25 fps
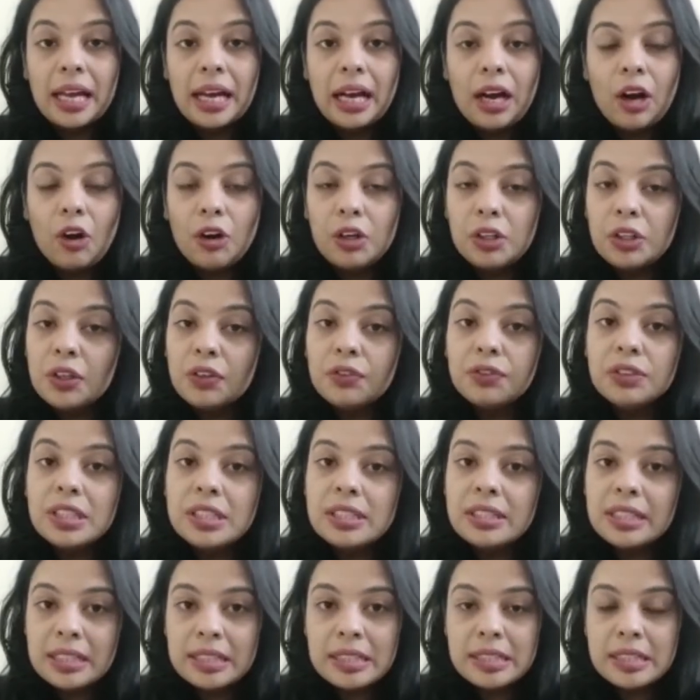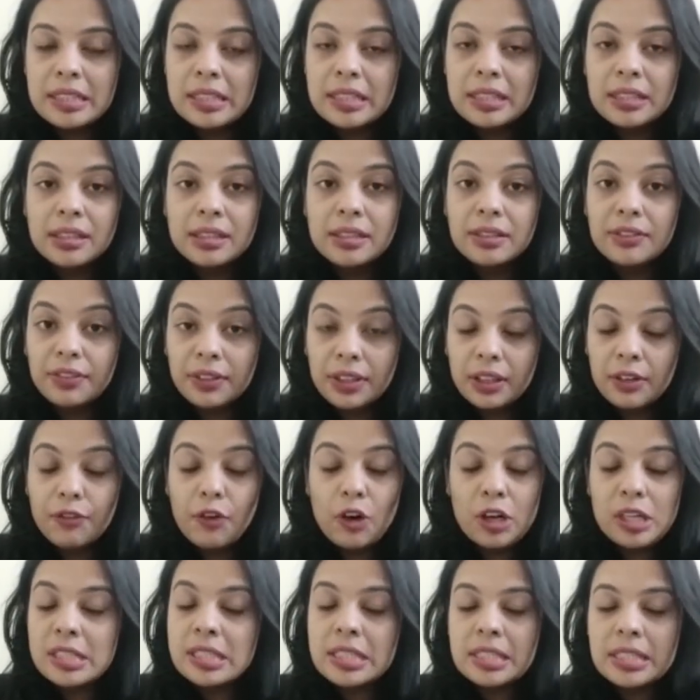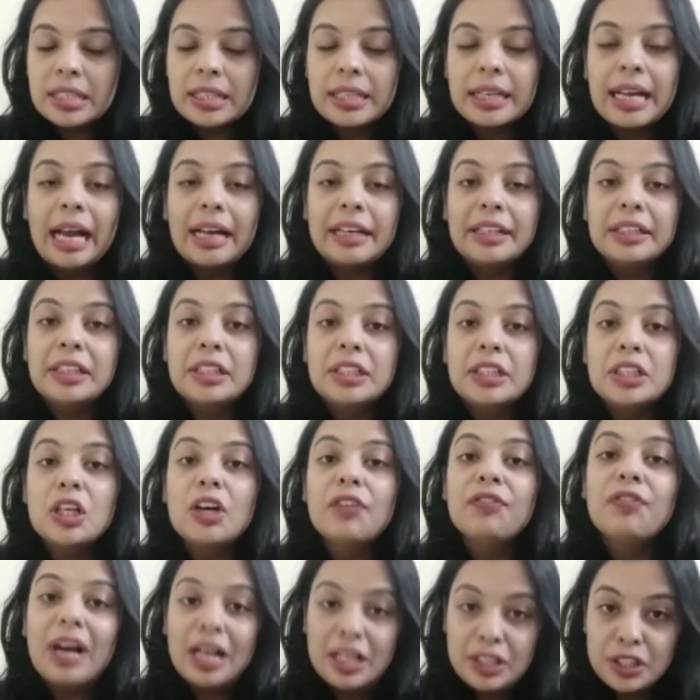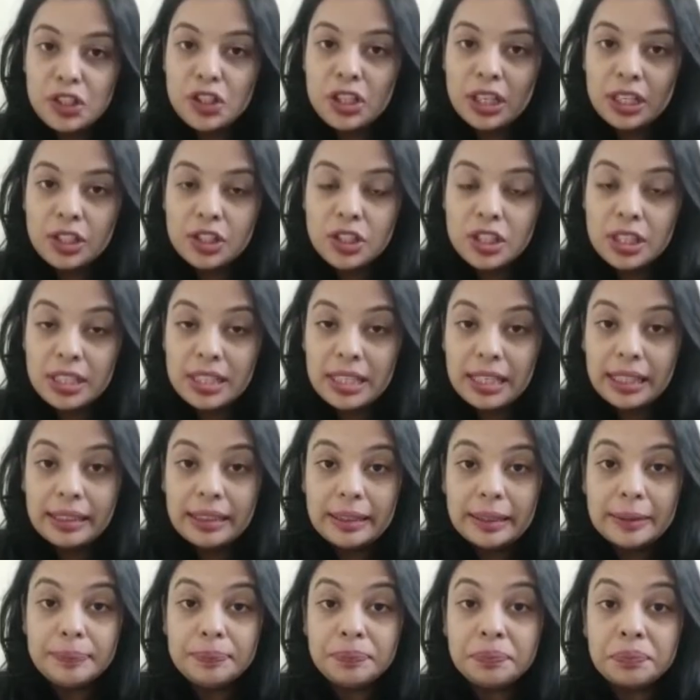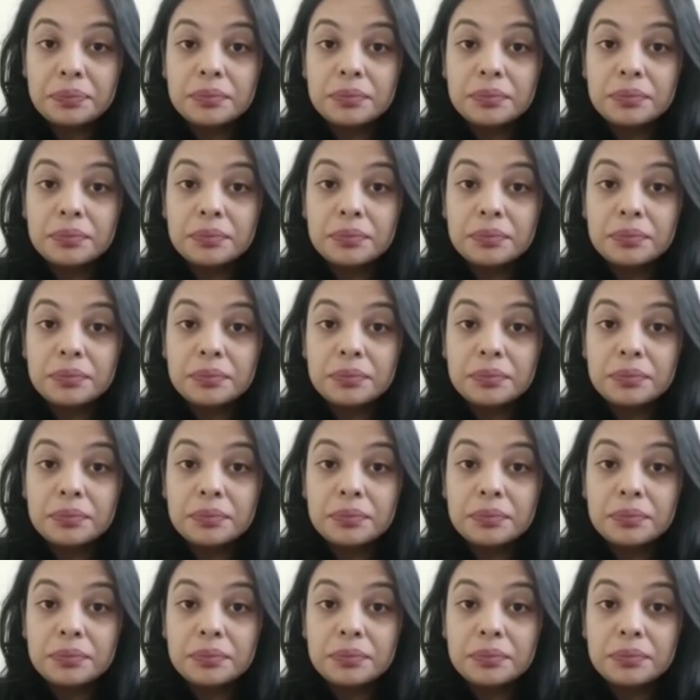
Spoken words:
All of these falls into the category of unstructured data